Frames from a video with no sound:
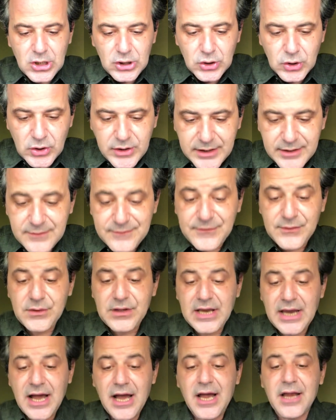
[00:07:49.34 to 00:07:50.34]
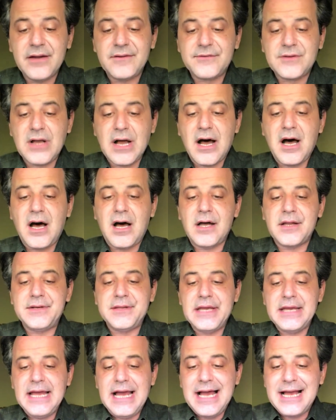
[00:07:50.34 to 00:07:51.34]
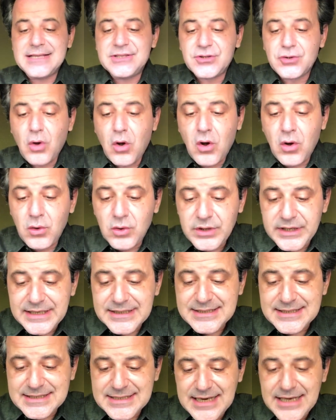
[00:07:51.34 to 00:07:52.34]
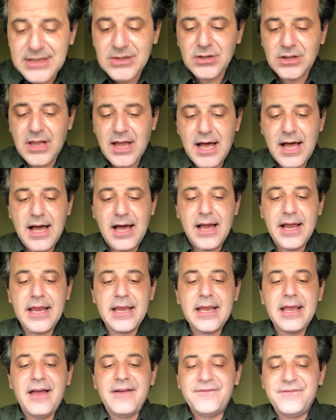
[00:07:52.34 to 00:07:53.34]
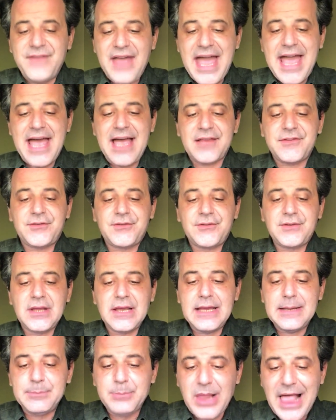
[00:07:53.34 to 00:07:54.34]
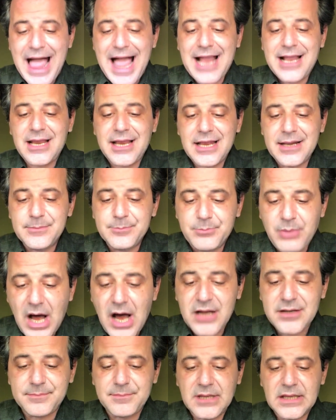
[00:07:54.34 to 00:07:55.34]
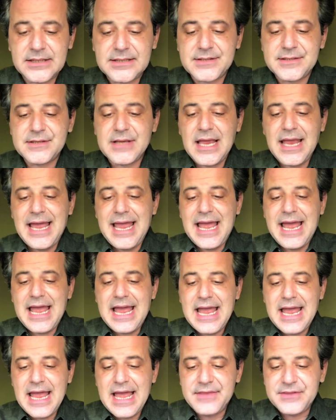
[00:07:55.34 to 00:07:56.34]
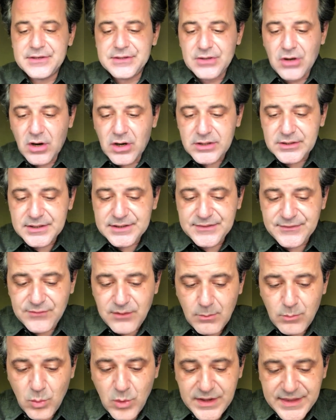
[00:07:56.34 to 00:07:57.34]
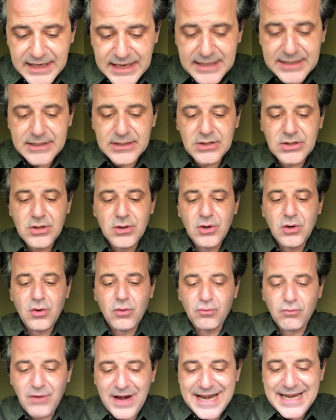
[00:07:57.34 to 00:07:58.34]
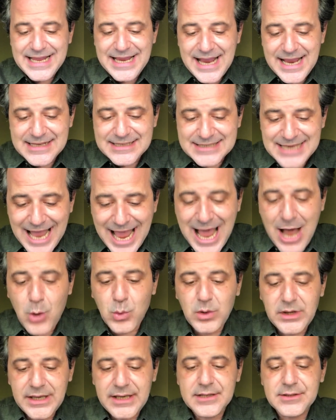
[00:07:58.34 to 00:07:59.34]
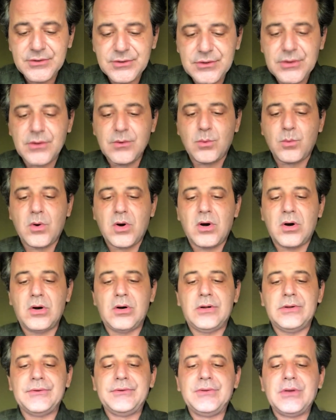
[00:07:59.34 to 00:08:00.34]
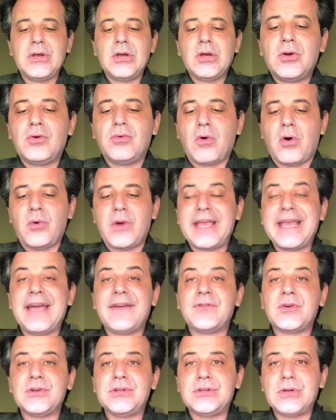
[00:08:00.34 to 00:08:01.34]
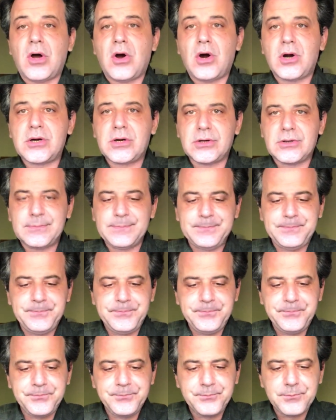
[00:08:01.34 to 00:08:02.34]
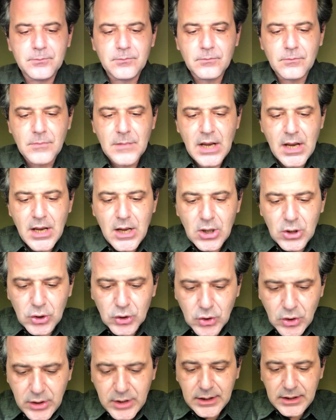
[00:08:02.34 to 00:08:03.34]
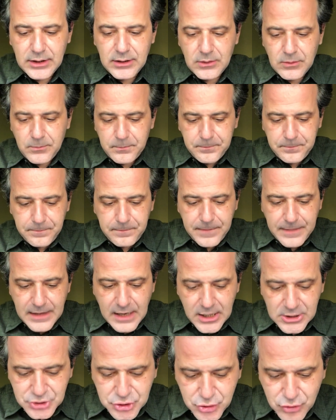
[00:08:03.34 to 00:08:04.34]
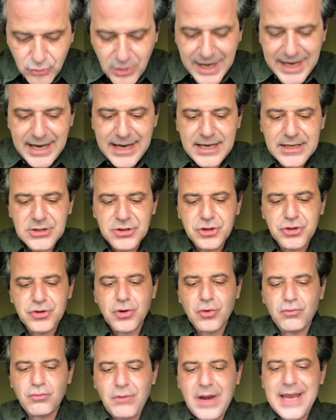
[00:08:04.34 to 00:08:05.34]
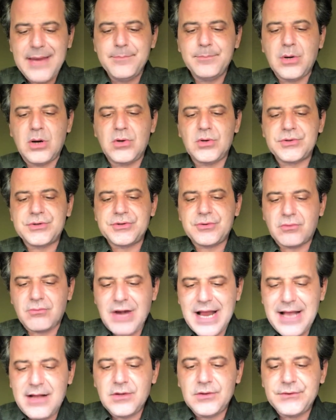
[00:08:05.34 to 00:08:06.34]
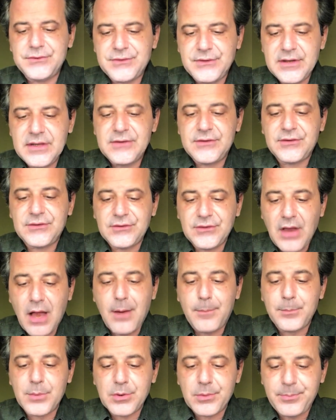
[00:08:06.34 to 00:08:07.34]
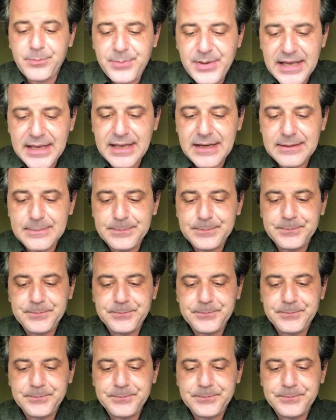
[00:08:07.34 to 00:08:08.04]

Looking for the eye of God, I saw only a single eye, vast, black, and bottomless, and the darkness from within radiates out into the world, growing ever darker. Looking, a strange rainbow surrounds this somber pit.